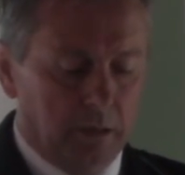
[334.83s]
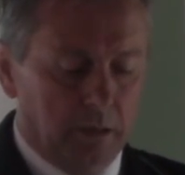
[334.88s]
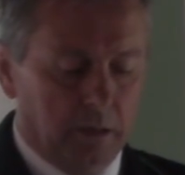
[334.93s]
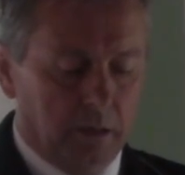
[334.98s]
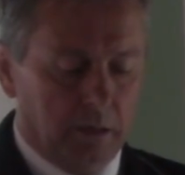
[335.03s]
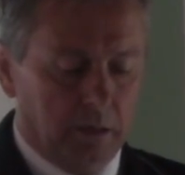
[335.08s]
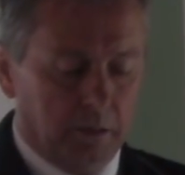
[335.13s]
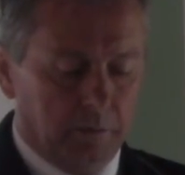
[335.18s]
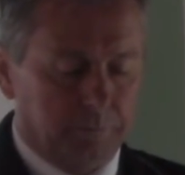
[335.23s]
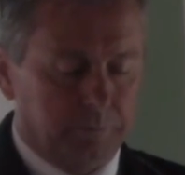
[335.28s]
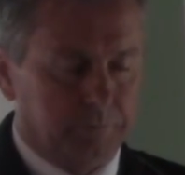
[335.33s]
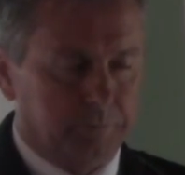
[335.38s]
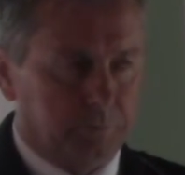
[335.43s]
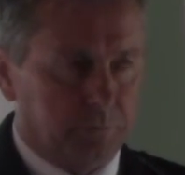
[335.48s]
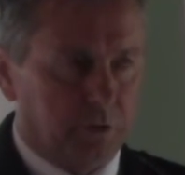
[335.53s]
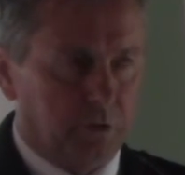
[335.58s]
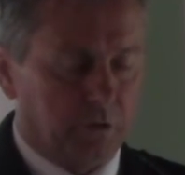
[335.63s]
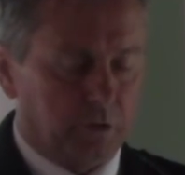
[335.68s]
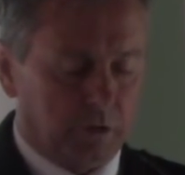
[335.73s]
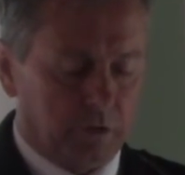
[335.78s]

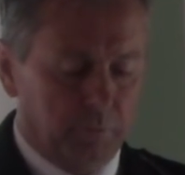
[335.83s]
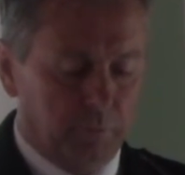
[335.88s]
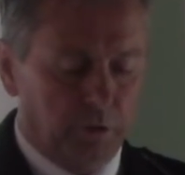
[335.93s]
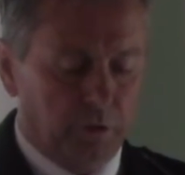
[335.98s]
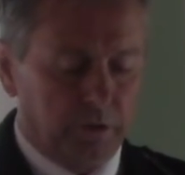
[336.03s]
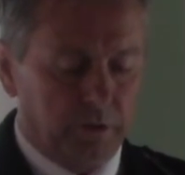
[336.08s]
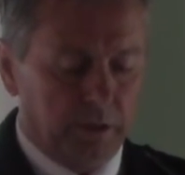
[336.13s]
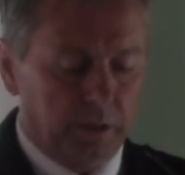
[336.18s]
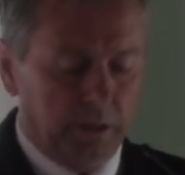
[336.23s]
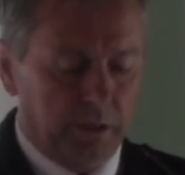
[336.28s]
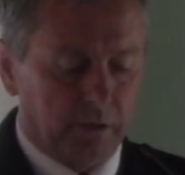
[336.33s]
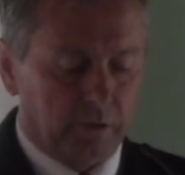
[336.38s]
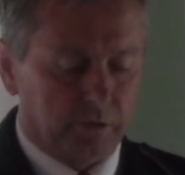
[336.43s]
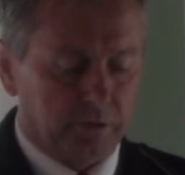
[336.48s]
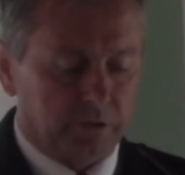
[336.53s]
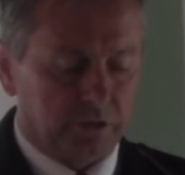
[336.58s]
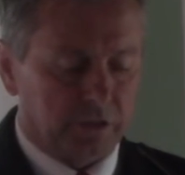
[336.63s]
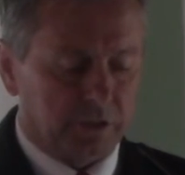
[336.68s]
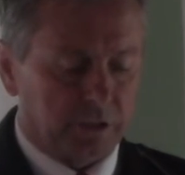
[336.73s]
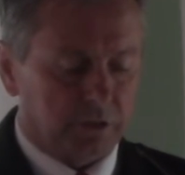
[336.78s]
the community here
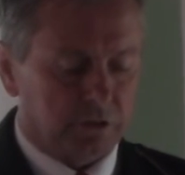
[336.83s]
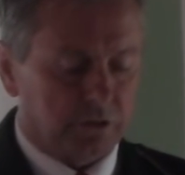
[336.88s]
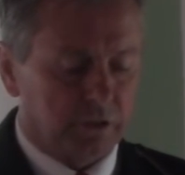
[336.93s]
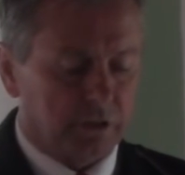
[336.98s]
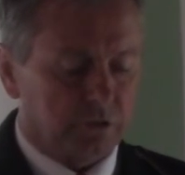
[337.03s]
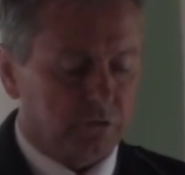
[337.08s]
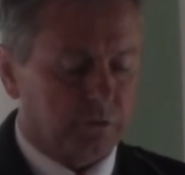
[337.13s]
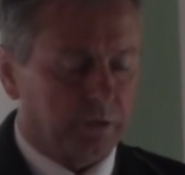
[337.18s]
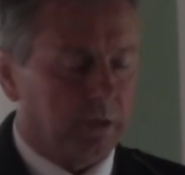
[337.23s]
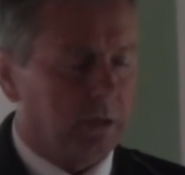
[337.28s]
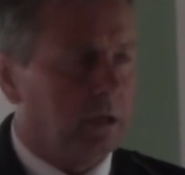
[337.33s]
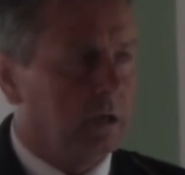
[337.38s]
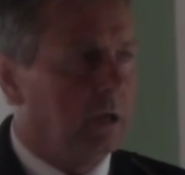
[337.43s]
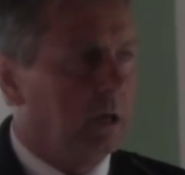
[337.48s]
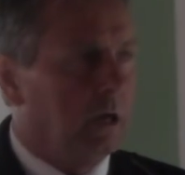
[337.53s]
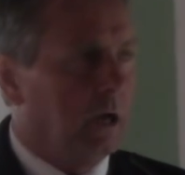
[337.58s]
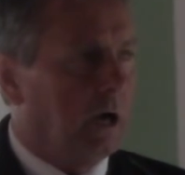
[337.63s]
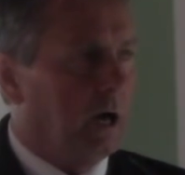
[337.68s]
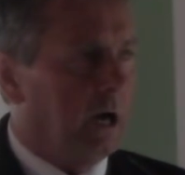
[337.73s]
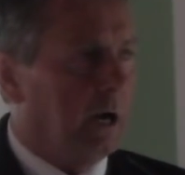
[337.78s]
in the 6th District.
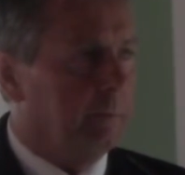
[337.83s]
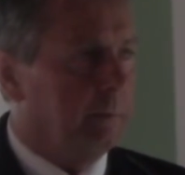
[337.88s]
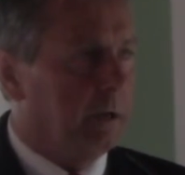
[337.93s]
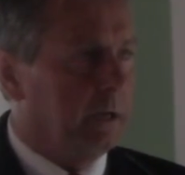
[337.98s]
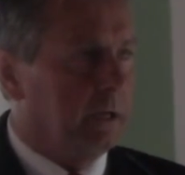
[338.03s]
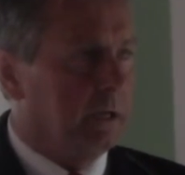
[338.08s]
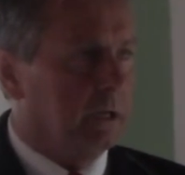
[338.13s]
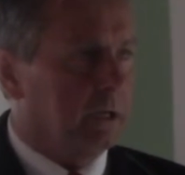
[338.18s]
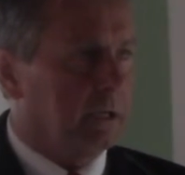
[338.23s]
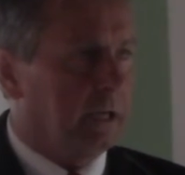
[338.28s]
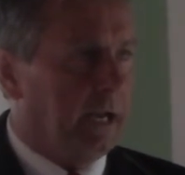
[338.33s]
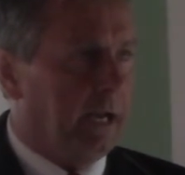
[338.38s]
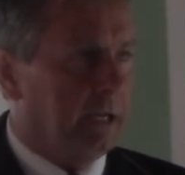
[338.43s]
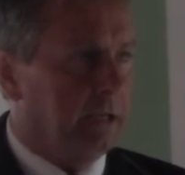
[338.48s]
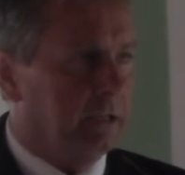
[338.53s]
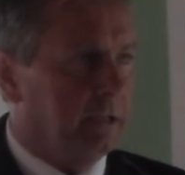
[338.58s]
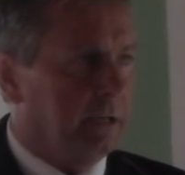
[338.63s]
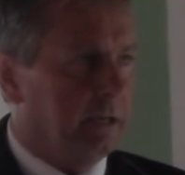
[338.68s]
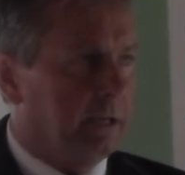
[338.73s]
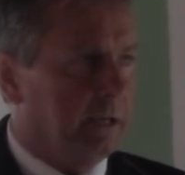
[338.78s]
I'm a
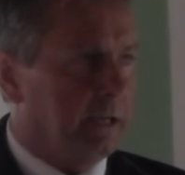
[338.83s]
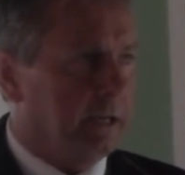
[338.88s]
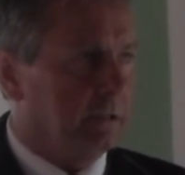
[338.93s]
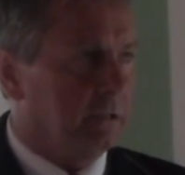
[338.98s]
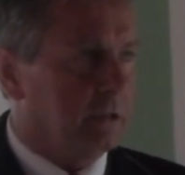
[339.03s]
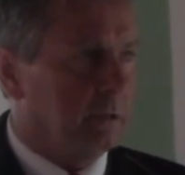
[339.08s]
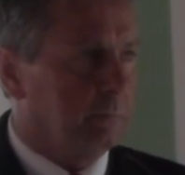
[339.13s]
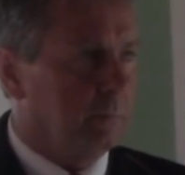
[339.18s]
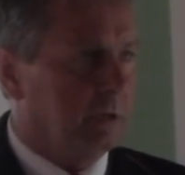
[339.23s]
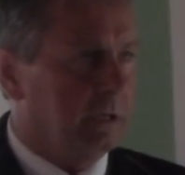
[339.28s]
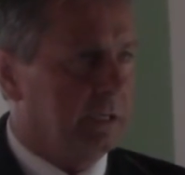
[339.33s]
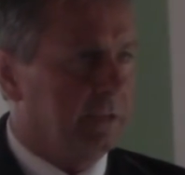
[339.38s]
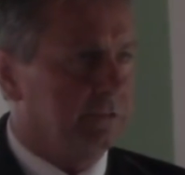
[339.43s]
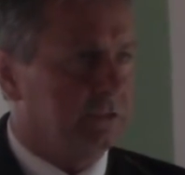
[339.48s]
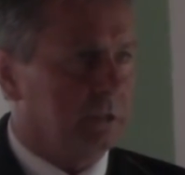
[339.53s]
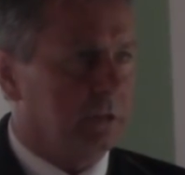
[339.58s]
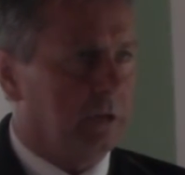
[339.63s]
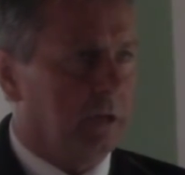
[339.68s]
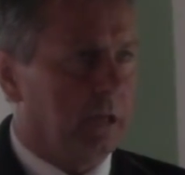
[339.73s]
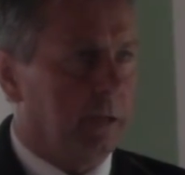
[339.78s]
candidate that
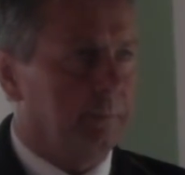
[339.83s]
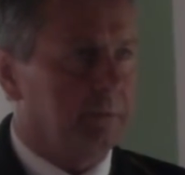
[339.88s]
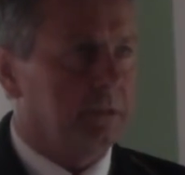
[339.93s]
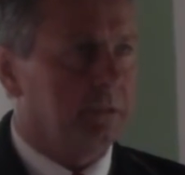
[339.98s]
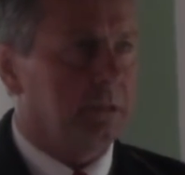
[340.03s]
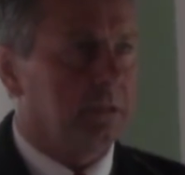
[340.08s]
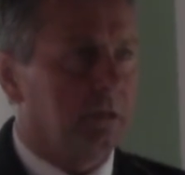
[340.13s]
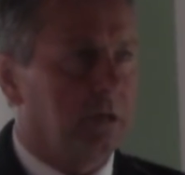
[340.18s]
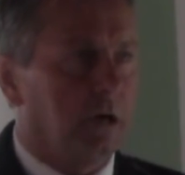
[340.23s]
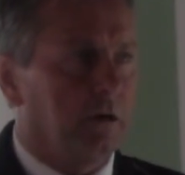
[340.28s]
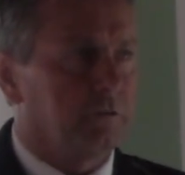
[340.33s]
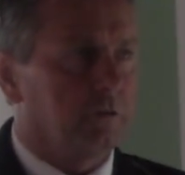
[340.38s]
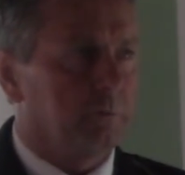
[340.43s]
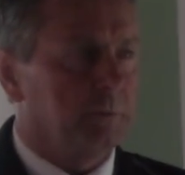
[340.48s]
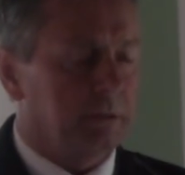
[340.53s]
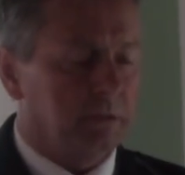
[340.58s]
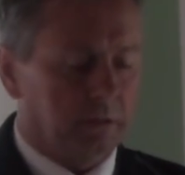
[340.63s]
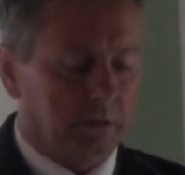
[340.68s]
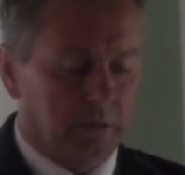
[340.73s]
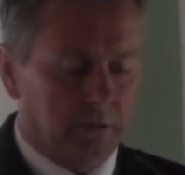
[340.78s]
believes in limited
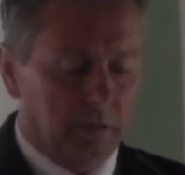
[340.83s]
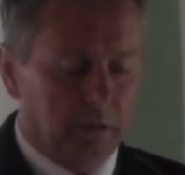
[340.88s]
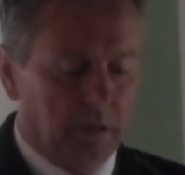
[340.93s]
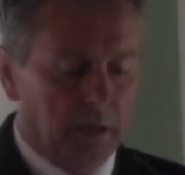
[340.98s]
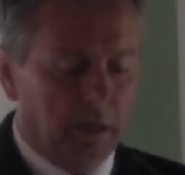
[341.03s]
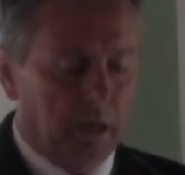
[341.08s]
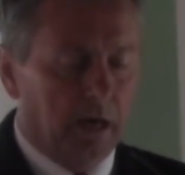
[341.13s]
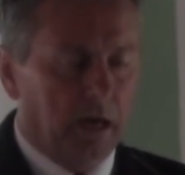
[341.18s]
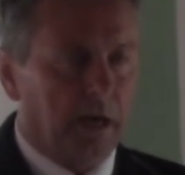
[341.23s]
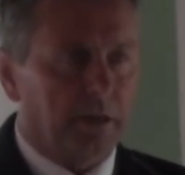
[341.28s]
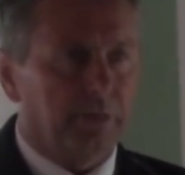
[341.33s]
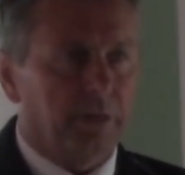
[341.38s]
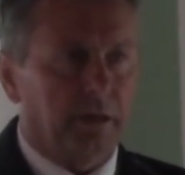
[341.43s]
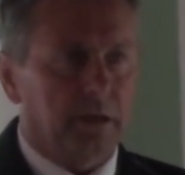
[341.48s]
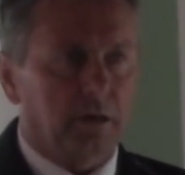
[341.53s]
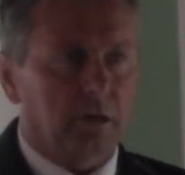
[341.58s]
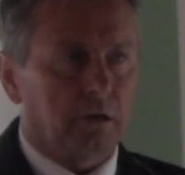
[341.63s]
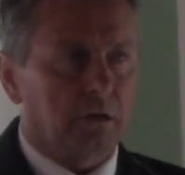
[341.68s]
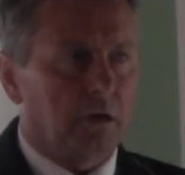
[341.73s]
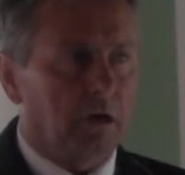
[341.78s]
government. I
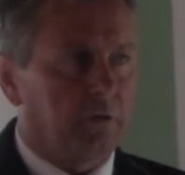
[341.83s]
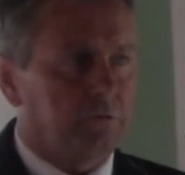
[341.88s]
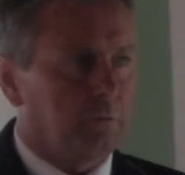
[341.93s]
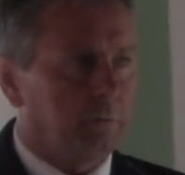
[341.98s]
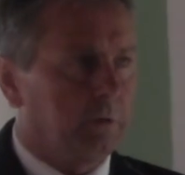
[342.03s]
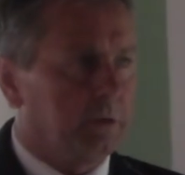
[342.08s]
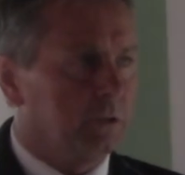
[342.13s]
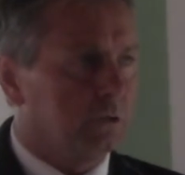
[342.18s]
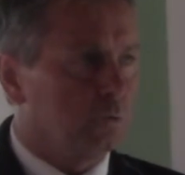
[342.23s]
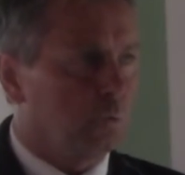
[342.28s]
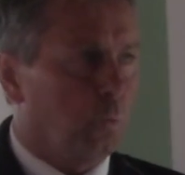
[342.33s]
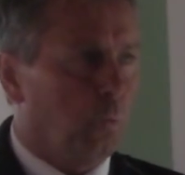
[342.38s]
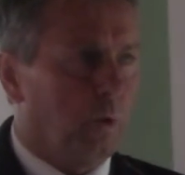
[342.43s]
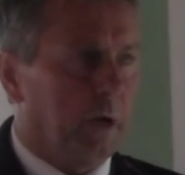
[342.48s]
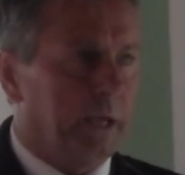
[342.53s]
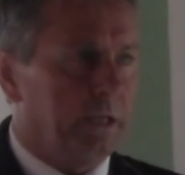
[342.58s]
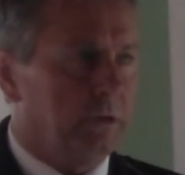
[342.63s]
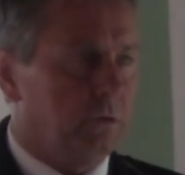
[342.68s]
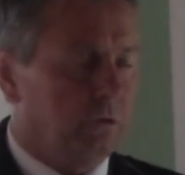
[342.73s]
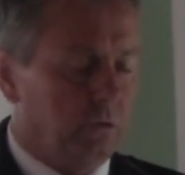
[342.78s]
think our government is
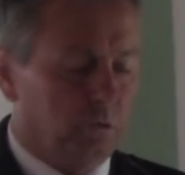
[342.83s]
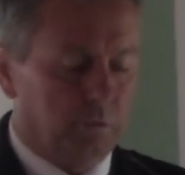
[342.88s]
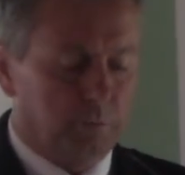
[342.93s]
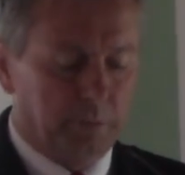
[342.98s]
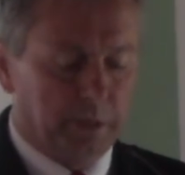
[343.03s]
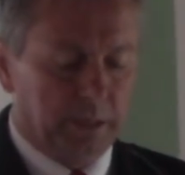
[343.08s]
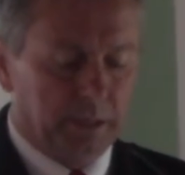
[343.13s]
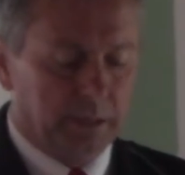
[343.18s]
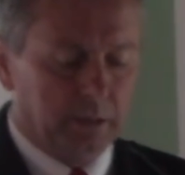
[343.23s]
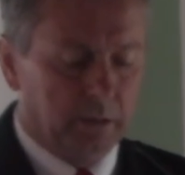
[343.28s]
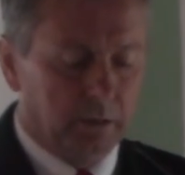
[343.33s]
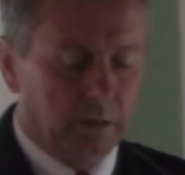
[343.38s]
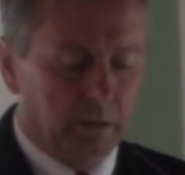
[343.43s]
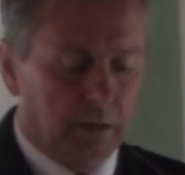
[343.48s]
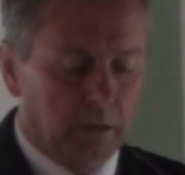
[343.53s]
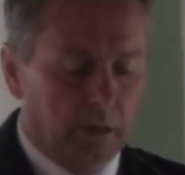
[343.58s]
way too big.